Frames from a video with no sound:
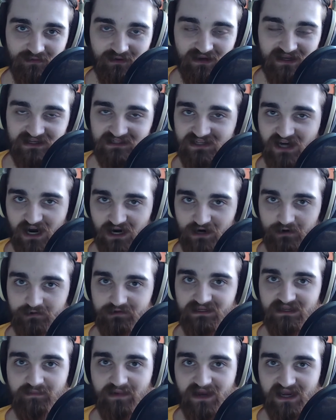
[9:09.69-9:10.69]

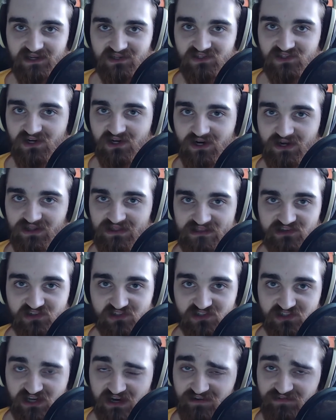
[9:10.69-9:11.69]
entirely based on
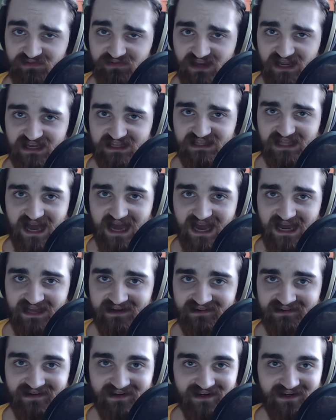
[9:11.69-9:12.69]
stuff like
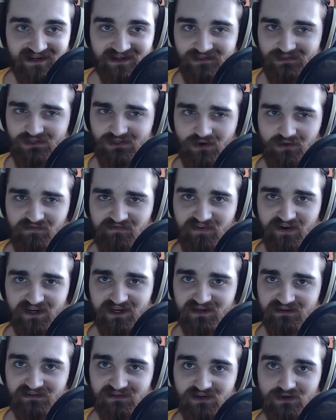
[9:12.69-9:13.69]
that, don't
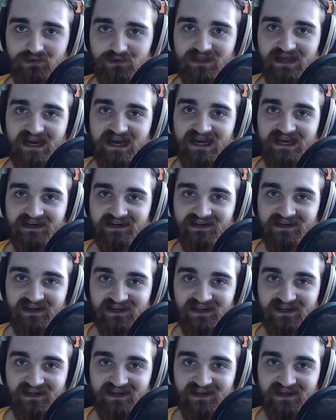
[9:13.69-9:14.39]
fucking do that.